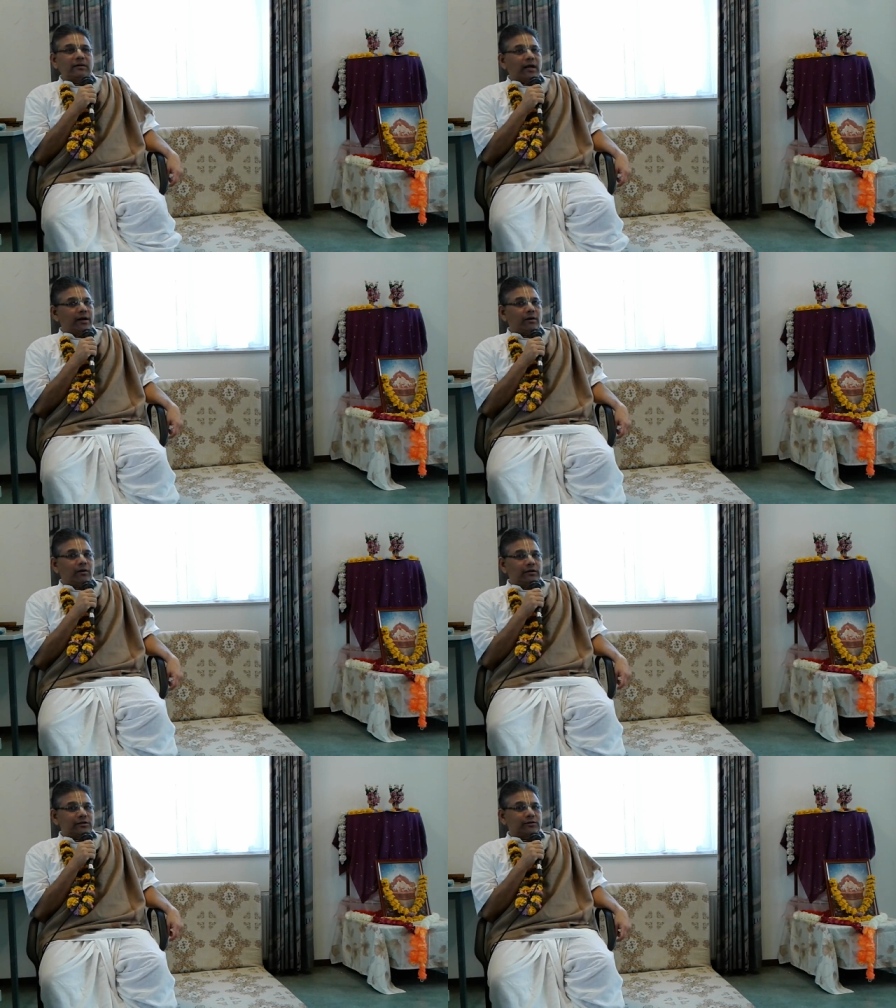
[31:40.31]
And
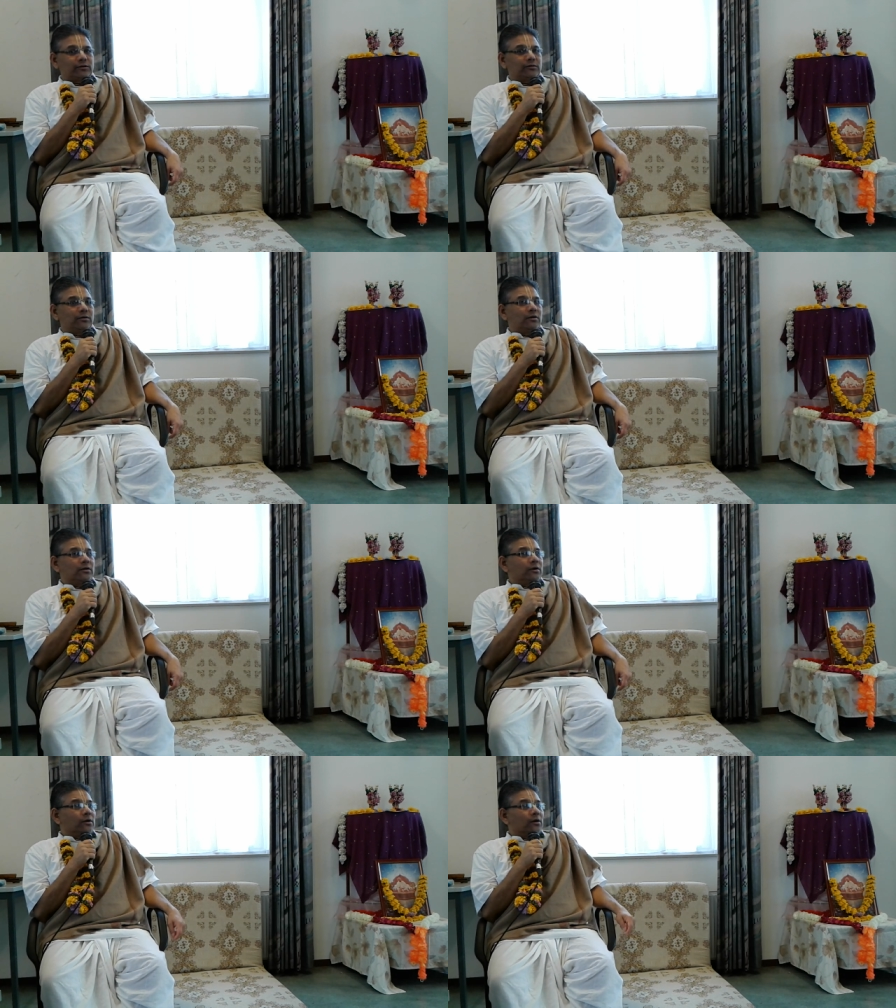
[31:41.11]
also,
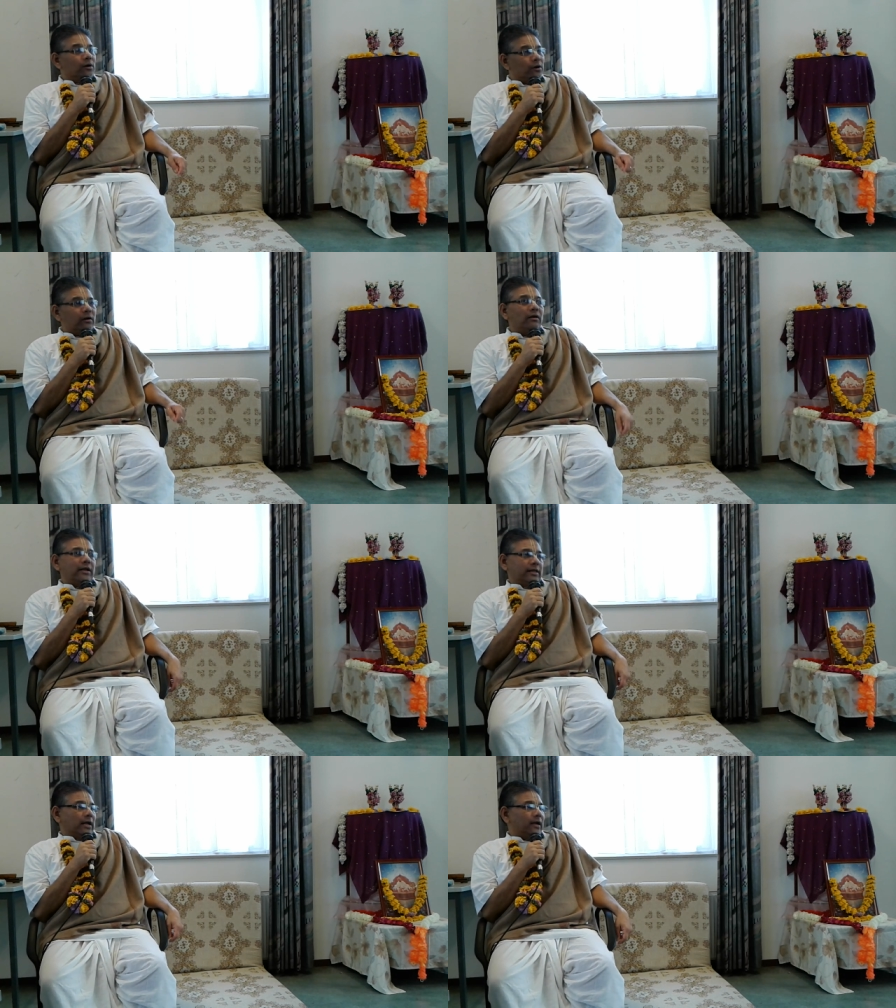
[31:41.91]
not
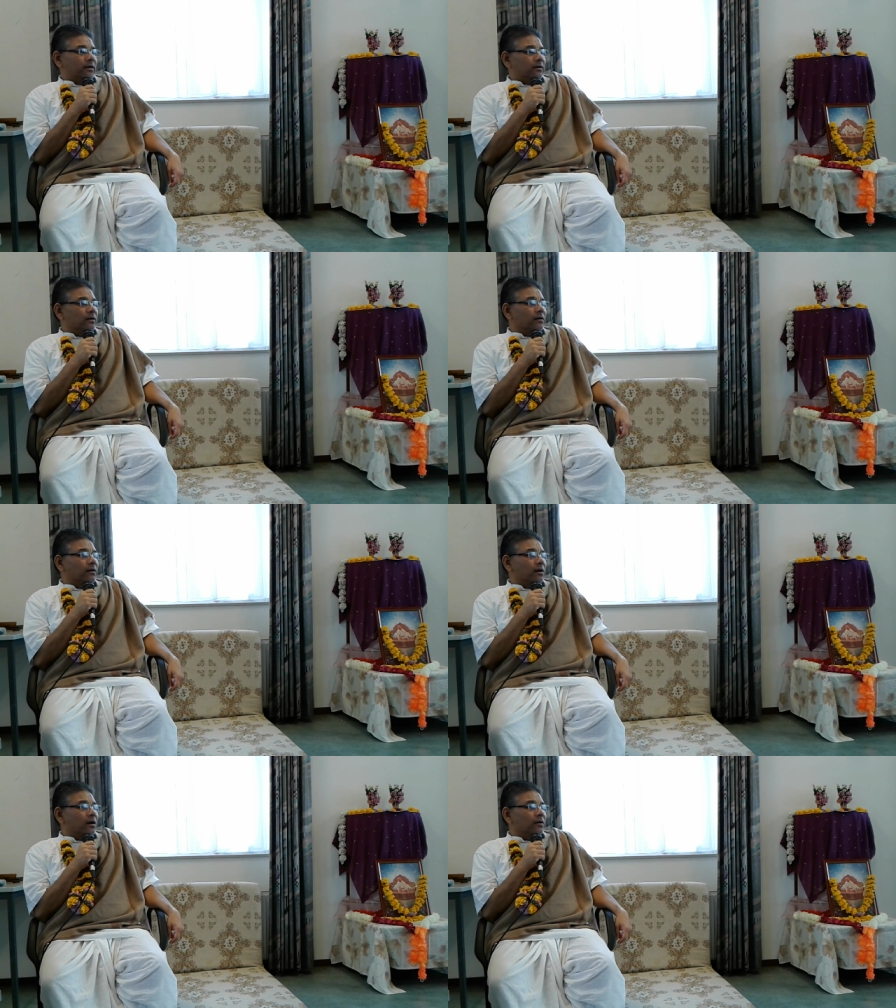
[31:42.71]
only that,
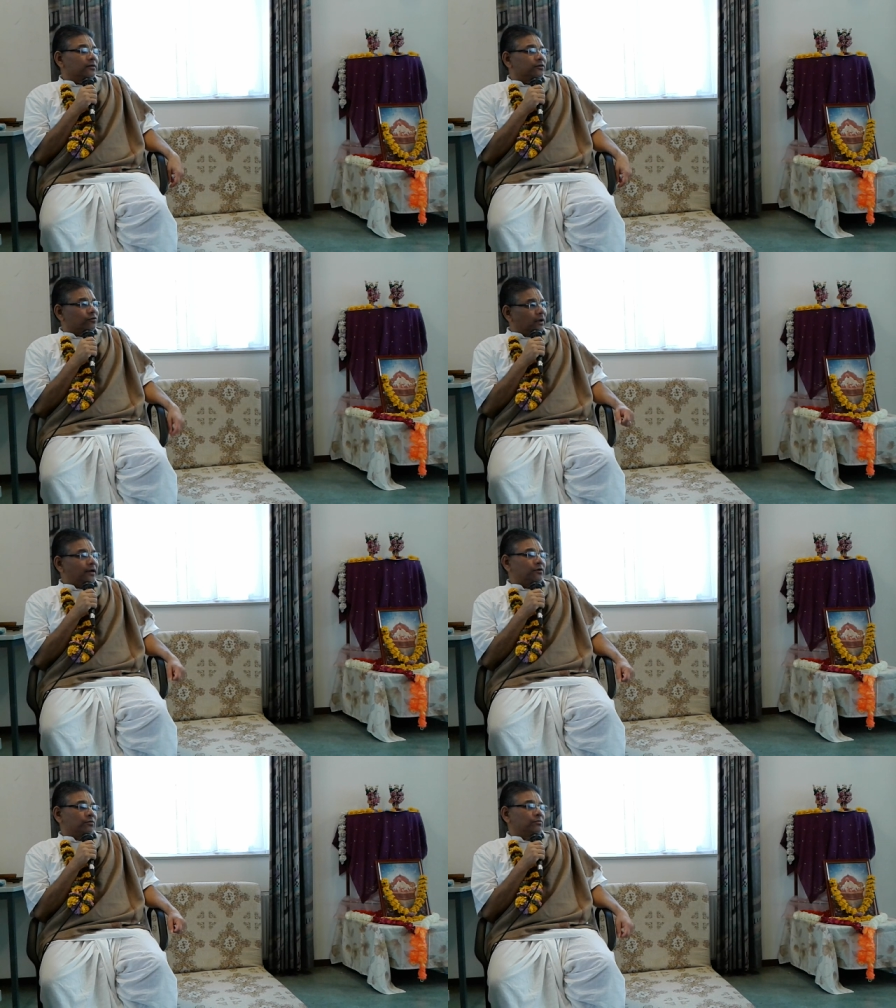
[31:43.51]

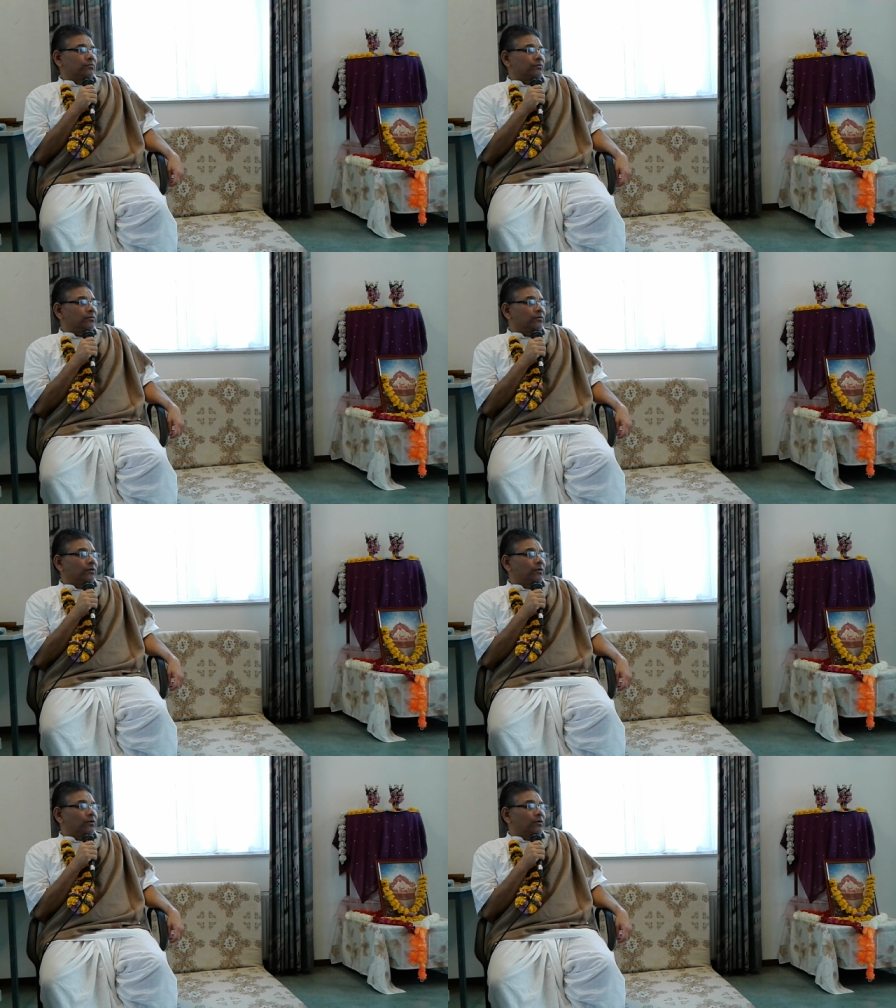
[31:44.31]
try to
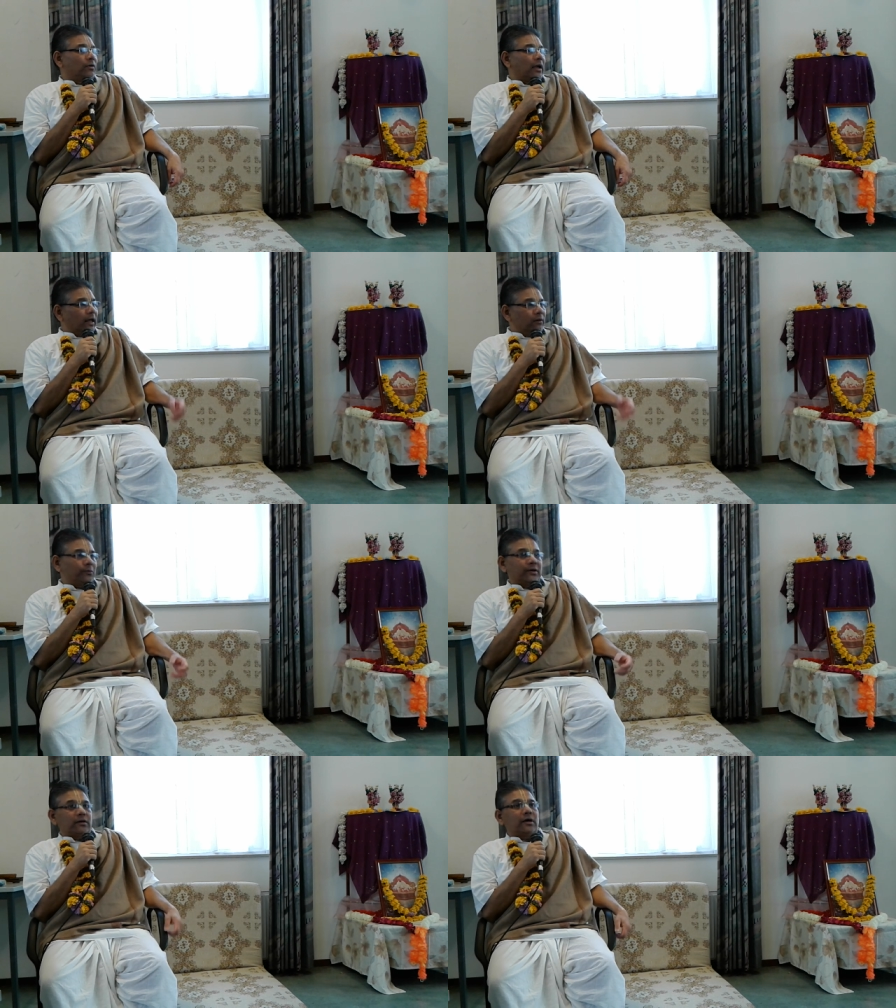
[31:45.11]
help
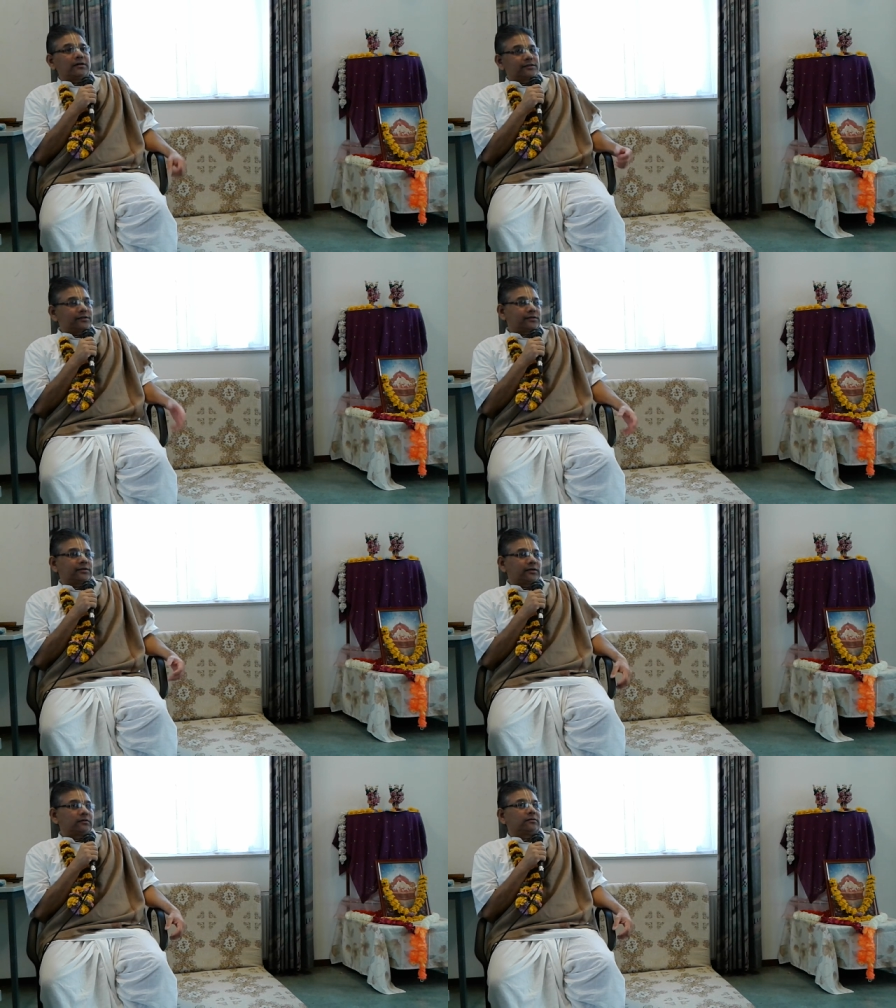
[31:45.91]
her, assist
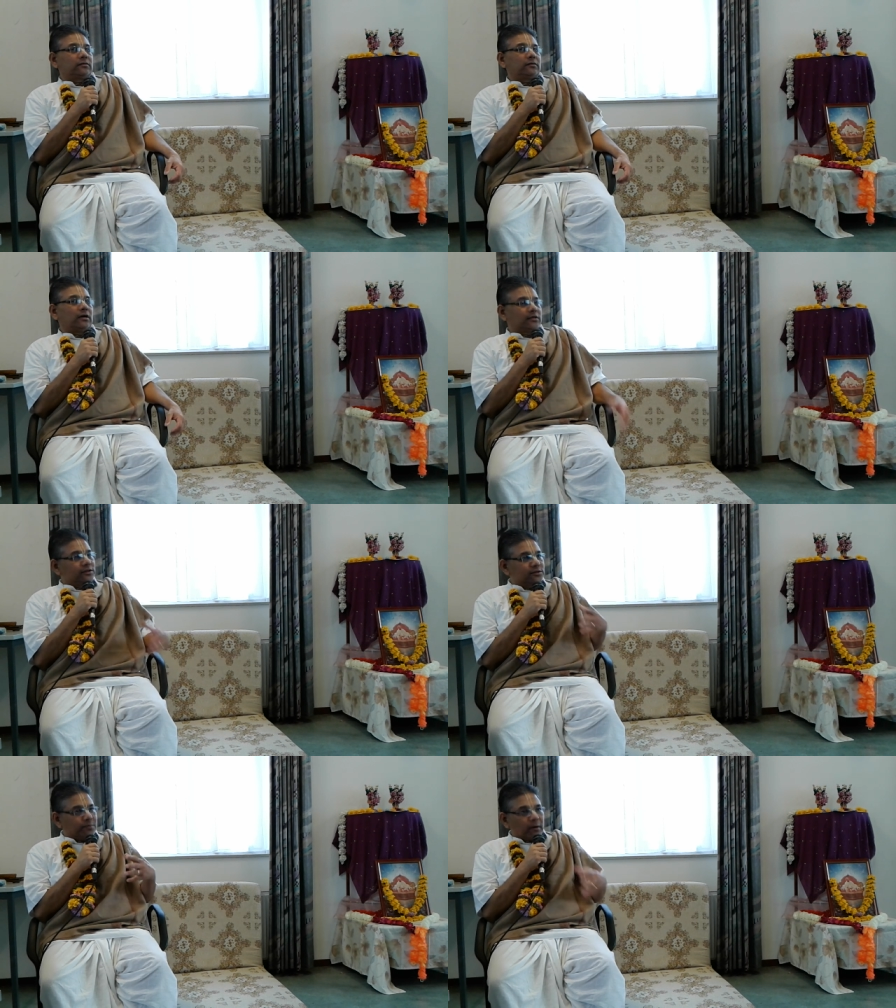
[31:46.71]

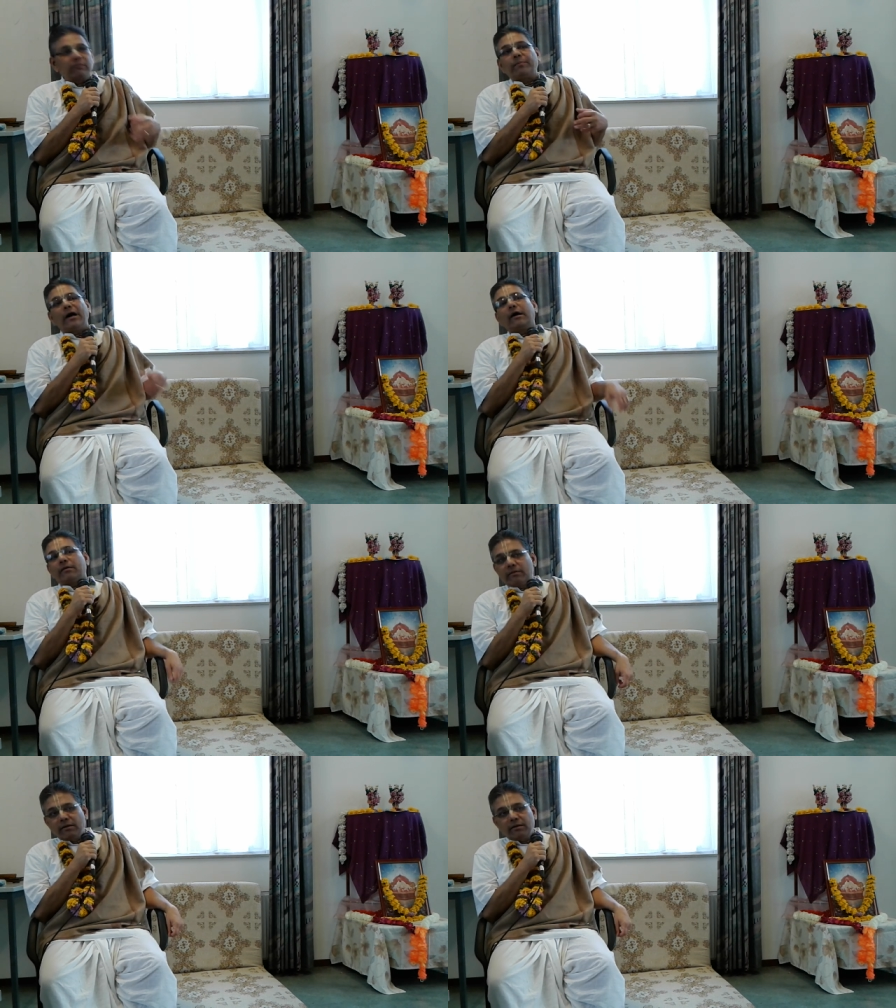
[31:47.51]
Prabhupada